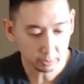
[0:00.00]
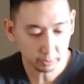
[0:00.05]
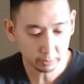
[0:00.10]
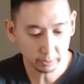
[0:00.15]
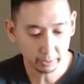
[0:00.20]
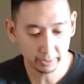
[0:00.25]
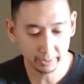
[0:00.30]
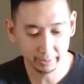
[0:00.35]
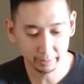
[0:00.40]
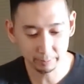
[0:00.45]

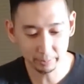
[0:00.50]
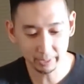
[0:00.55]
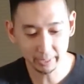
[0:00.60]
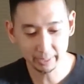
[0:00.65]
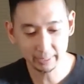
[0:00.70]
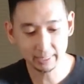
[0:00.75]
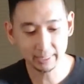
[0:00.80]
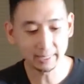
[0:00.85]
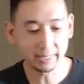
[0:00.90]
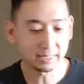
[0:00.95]

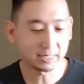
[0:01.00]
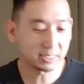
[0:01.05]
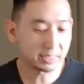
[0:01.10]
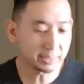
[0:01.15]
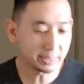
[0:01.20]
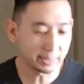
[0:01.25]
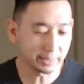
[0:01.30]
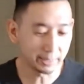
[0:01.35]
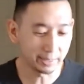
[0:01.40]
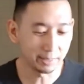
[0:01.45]
it's
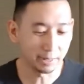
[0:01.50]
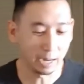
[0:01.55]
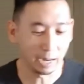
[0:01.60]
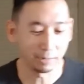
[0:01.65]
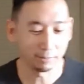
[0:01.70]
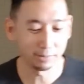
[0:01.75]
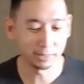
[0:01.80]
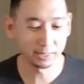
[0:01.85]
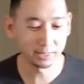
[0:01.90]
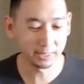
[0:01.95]
silly,
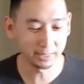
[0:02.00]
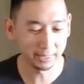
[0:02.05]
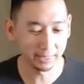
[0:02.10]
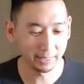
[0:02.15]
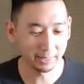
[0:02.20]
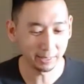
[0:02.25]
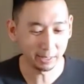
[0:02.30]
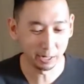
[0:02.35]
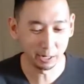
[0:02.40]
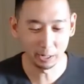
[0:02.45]

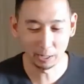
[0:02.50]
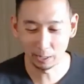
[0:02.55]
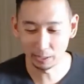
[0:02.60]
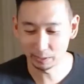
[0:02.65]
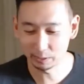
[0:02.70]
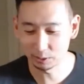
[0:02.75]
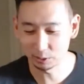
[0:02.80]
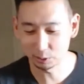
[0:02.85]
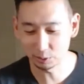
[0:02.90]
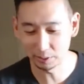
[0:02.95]
obviously,
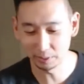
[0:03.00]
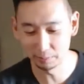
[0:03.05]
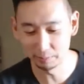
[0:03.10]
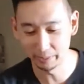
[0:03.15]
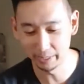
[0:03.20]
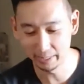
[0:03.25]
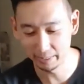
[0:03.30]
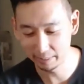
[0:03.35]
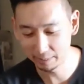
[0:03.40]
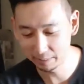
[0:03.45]
to try to
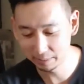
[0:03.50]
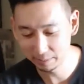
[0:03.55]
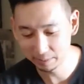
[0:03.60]
make